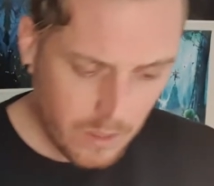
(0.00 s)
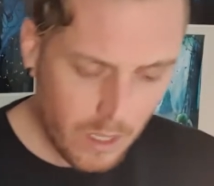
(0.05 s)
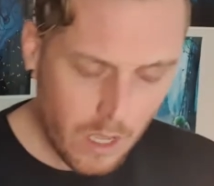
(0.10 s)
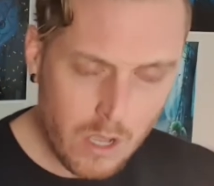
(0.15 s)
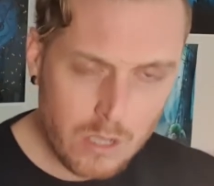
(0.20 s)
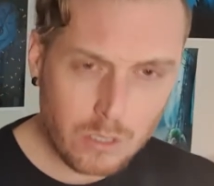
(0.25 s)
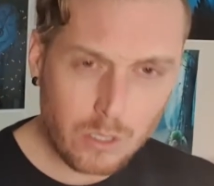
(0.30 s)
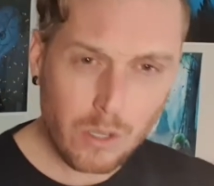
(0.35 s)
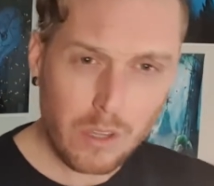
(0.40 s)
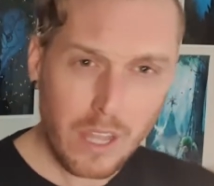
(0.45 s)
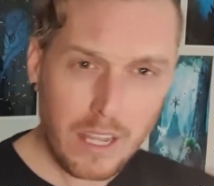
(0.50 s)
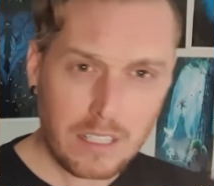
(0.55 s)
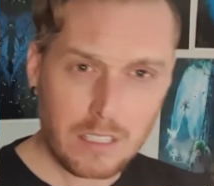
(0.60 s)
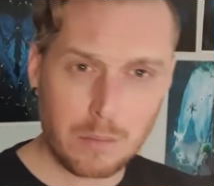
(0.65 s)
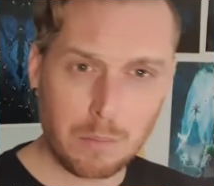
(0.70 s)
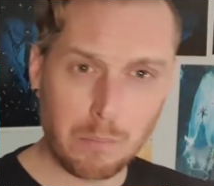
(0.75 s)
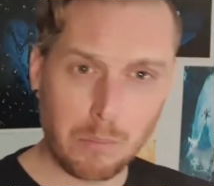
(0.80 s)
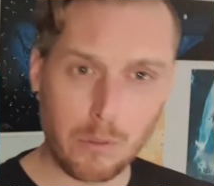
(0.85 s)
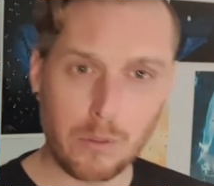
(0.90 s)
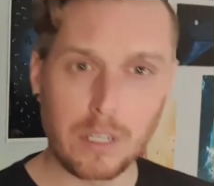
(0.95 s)
So that's
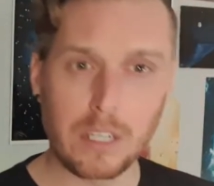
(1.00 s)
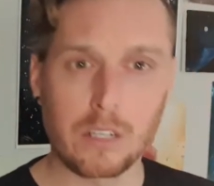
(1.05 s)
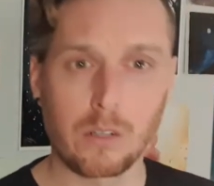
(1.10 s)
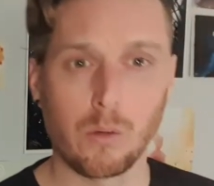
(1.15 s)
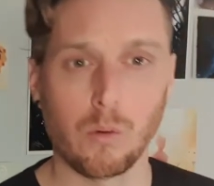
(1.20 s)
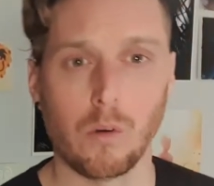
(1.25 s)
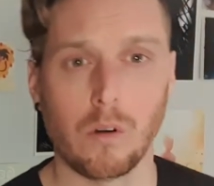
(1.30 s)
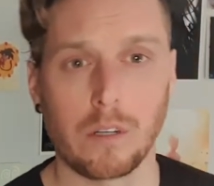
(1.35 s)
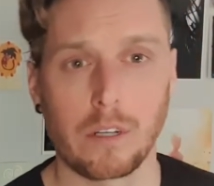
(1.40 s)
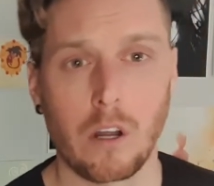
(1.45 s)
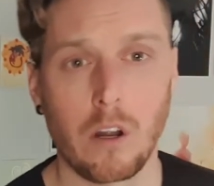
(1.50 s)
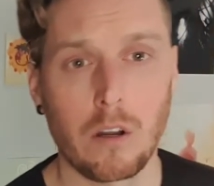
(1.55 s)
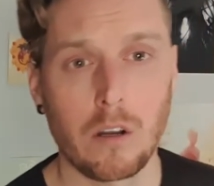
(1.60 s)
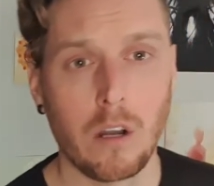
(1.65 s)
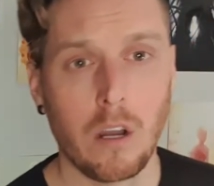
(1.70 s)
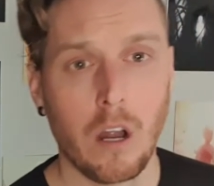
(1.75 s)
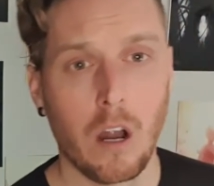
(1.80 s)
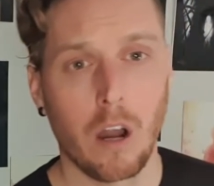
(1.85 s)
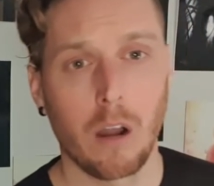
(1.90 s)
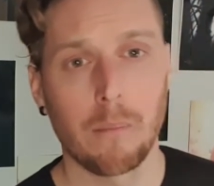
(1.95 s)
pretty cool. And
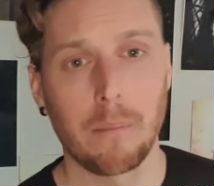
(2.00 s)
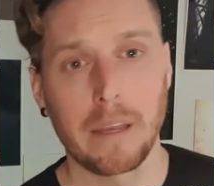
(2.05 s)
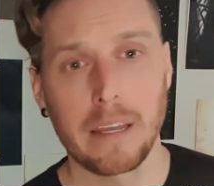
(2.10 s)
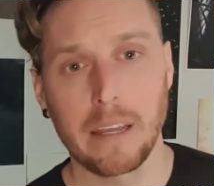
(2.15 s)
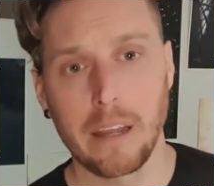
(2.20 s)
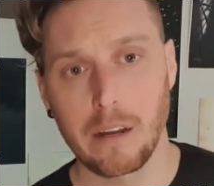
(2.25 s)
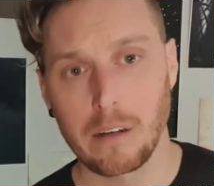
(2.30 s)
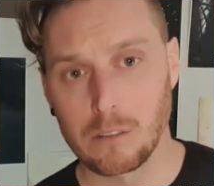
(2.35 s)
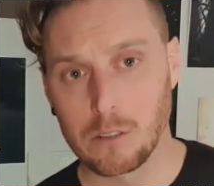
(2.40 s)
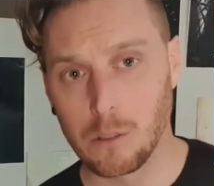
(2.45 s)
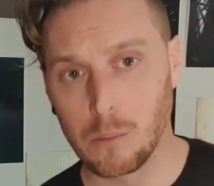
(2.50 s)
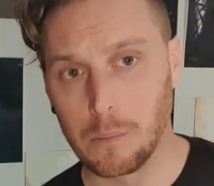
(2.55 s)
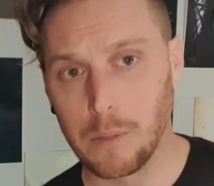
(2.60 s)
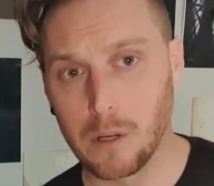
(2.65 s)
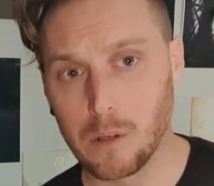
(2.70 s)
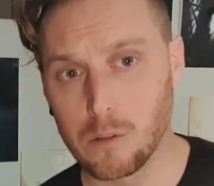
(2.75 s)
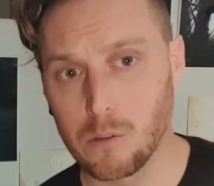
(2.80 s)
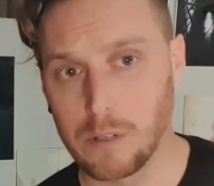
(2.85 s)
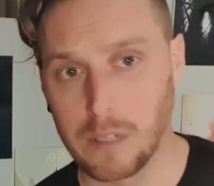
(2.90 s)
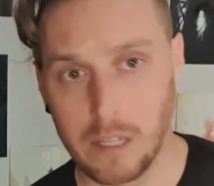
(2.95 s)
our main character, Bell
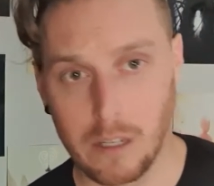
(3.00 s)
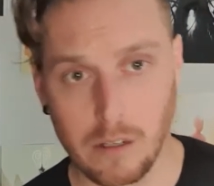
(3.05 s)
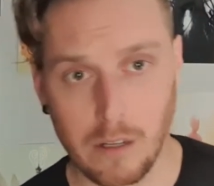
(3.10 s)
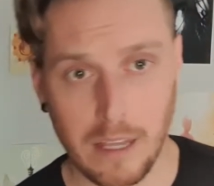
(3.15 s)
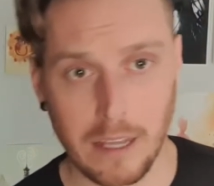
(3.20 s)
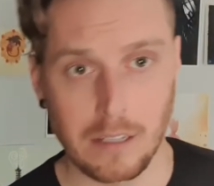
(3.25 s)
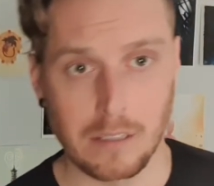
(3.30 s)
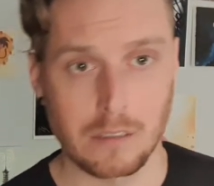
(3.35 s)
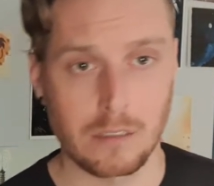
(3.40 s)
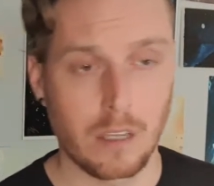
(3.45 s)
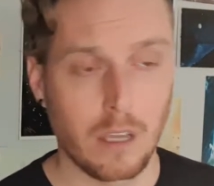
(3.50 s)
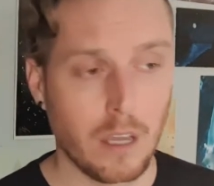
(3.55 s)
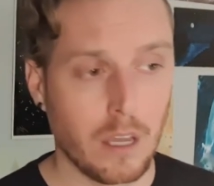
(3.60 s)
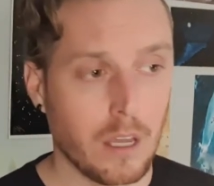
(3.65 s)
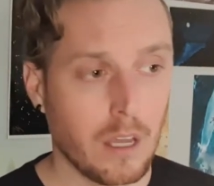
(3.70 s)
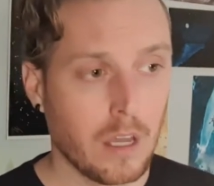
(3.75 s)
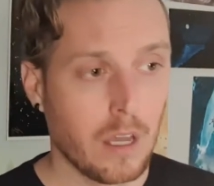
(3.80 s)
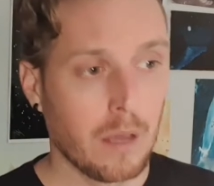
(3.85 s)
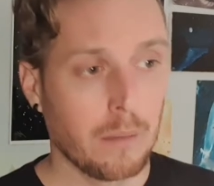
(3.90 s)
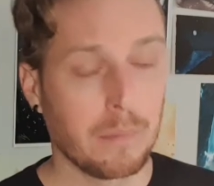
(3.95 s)
Crenell, has
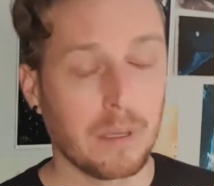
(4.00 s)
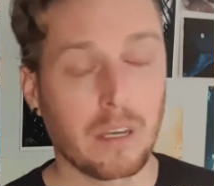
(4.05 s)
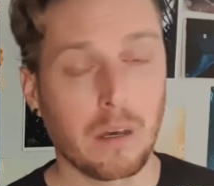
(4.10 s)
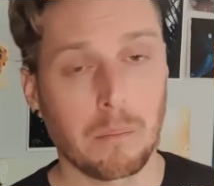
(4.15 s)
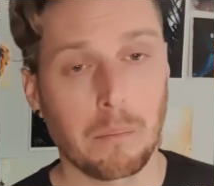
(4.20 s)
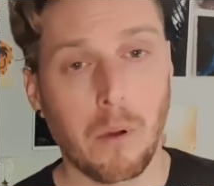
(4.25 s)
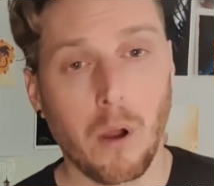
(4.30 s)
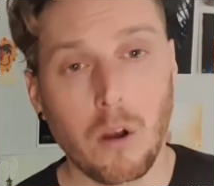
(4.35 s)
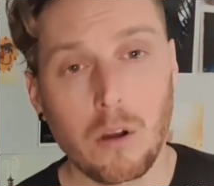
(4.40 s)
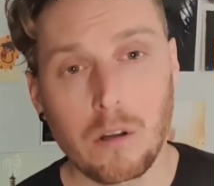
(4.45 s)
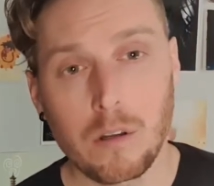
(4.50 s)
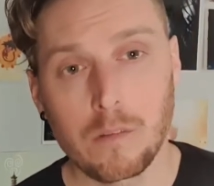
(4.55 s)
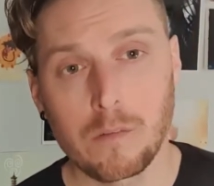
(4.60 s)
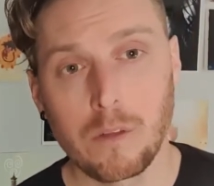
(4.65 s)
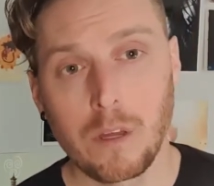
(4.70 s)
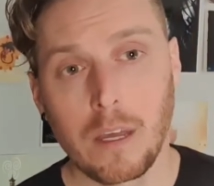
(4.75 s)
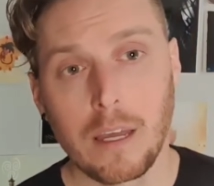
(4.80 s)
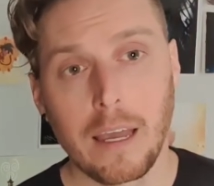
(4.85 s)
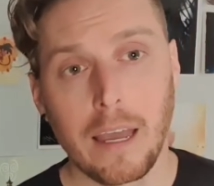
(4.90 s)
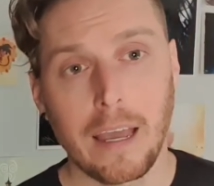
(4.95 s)
become part of
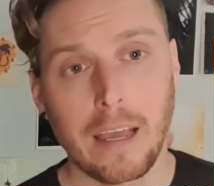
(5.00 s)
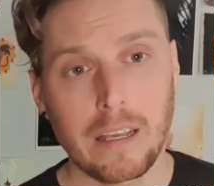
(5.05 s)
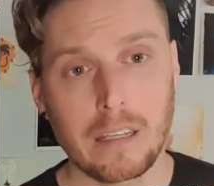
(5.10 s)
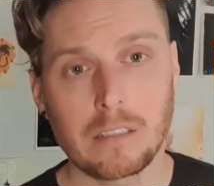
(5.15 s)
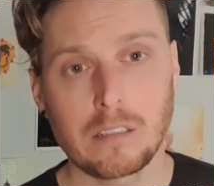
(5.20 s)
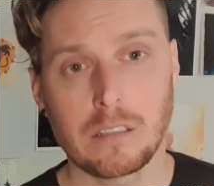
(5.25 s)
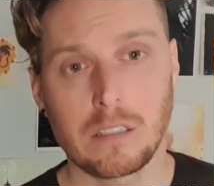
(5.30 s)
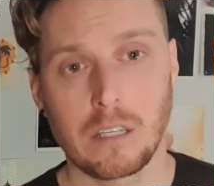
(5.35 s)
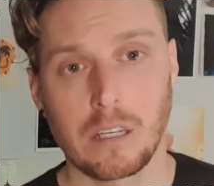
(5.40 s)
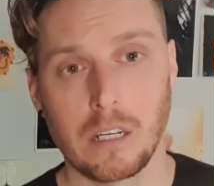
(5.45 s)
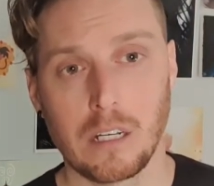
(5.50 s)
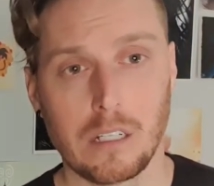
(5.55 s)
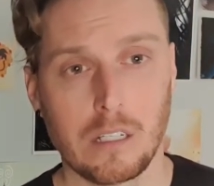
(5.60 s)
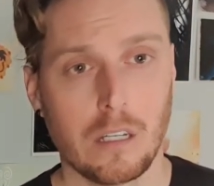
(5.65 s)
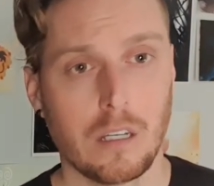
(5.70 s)
Hestia,